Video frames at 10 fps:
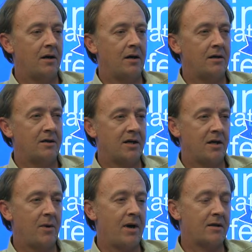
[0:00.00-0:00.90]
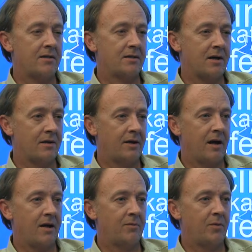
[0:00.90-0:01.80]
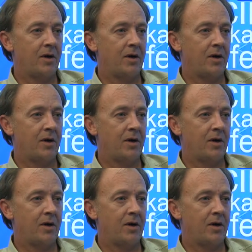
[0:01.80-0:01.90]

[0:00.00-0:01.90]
This year we had Southern Cape,